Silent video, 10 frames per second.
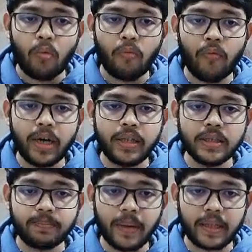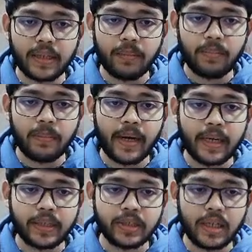What this Python
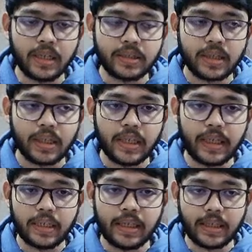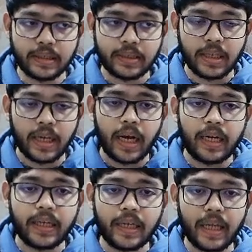implementation does, it
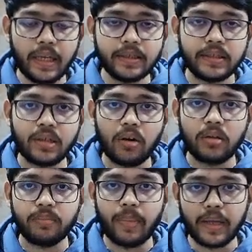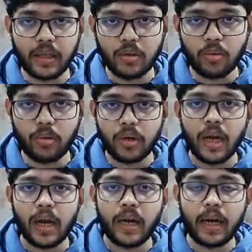takes your Python code
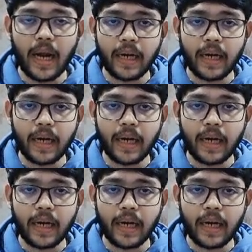and